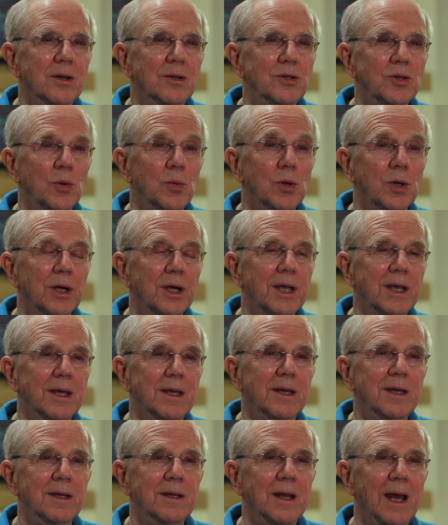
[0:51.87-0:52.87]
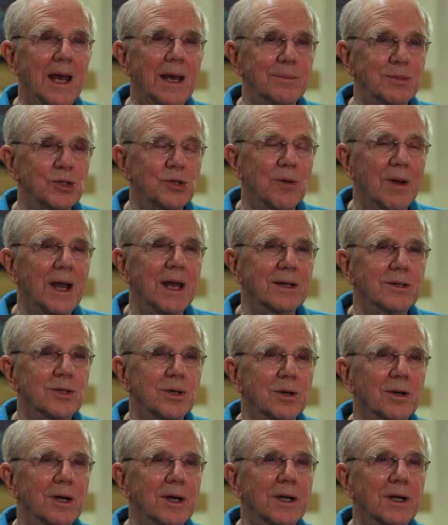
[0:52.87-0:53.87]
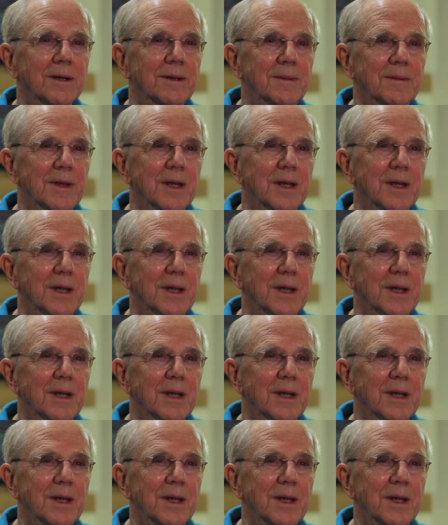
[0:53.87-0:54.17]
to work in abstract art,